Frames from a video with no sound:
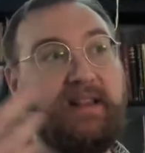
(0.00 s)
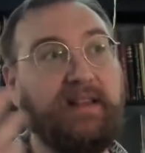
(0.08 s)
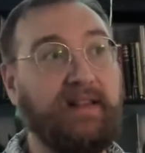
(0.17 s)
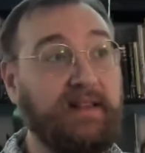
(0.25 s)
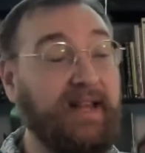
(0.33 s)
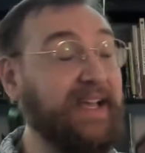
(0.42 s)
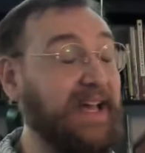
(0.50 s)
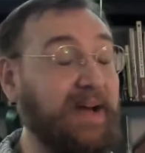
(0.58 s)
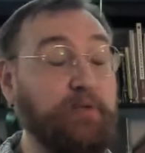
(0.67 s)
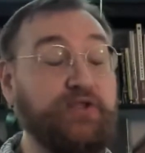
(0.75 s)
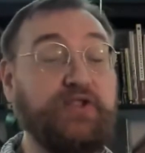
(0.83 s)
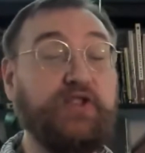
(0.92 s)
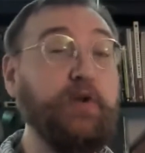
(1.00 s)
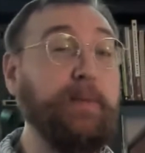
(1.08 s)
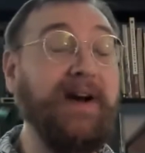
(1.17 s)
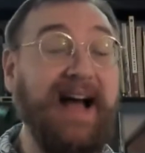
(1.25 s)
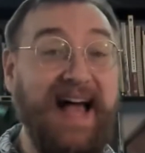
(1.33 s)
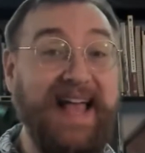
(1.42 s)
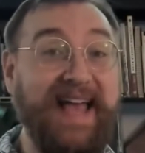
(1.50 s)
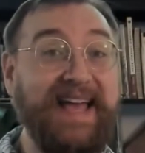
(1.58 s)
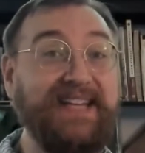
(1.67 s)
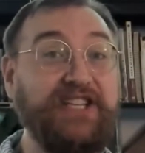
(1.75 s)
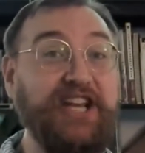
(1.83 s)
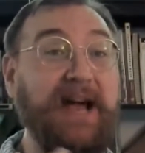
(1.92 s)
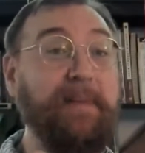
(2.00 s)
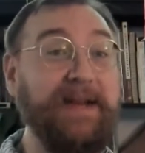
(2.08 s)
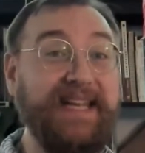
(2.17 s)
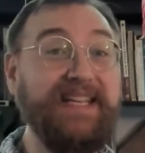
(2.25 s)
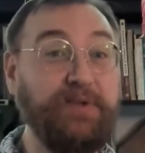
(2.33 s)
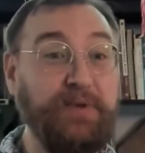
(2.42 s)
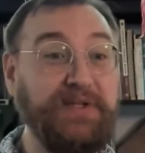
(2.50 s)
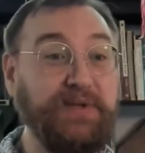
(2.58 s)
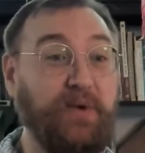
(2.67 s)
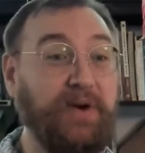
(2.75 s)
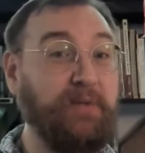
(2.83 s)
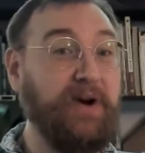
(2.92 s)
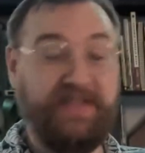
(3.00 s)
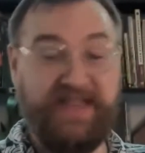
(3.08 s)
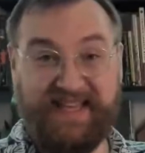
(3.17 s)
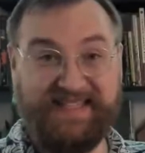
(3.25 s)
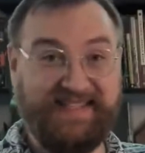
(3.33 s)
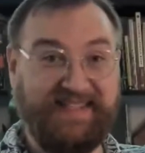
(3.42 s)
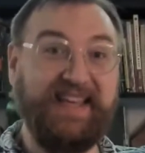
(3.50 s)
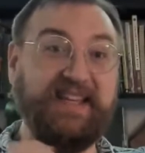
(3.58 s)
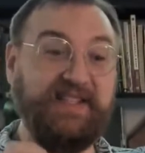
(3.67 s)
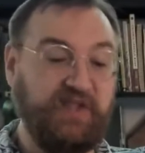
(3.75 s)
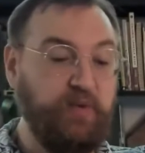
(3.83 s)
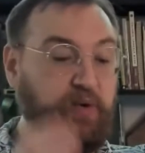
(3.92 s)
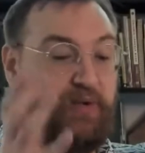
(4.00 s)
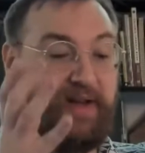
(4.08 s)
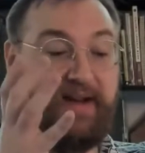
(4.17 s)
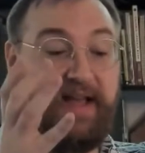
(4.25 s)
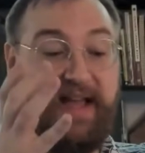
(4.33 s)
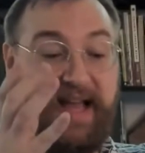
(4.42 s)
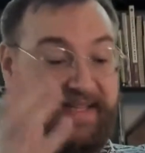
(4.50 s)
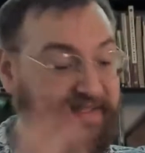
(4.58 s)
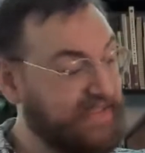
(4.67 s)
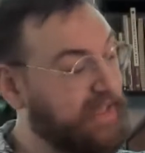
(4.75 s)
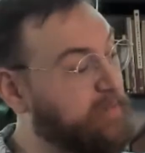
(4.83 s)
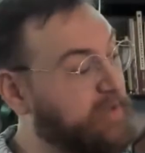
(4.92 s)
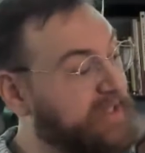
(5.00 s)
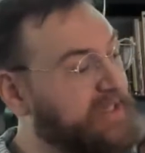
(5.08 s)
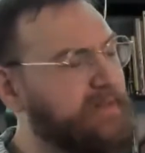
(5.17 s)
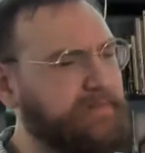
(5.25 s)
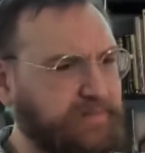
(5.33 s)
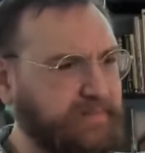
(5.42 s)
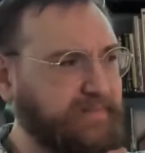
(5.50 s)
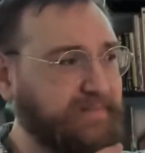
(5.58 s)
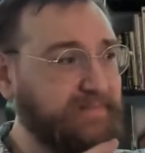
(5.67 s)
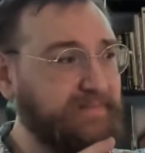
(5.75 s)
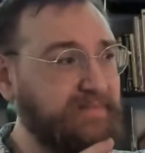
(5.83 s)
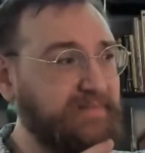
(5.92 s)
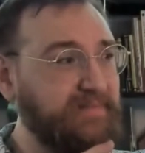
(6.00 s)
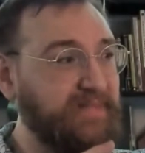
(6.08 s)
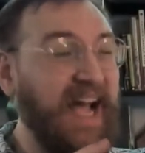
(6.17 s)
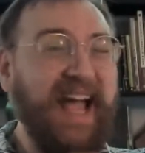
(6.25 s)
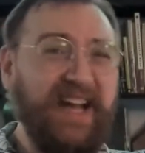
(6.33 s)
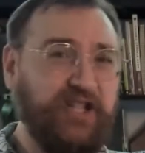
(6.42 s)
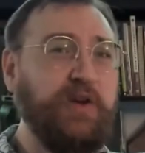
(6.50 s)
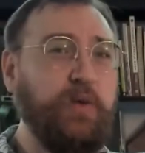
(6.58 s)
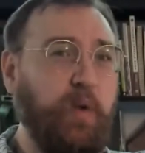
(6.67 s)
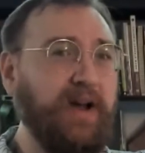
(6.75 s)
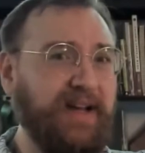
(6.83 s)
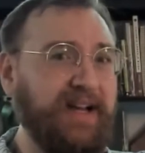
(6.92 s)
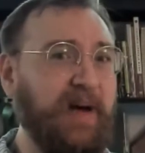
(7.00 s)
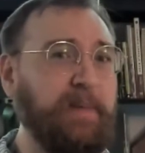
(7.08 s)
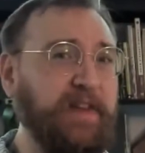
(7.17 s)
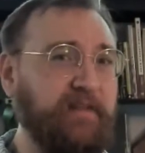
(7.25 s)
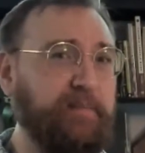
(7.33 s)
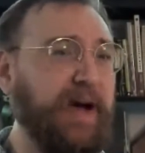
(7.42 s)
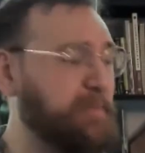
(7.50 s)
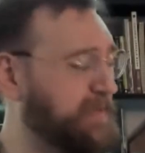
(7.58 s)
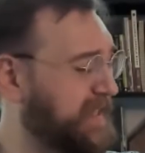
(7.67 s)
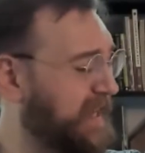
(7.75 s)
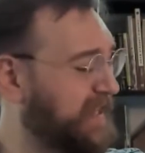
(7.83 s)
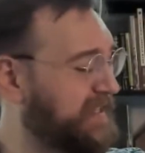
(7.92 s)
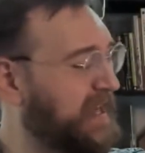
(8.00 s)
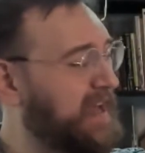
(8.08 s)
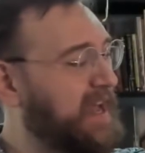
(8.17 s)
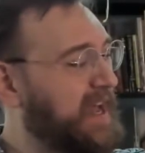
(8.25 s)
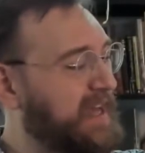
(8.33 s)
like a super high-end Japanese resort where everything is slick and smooth and seamless. I actually want a couple of bumps in it. And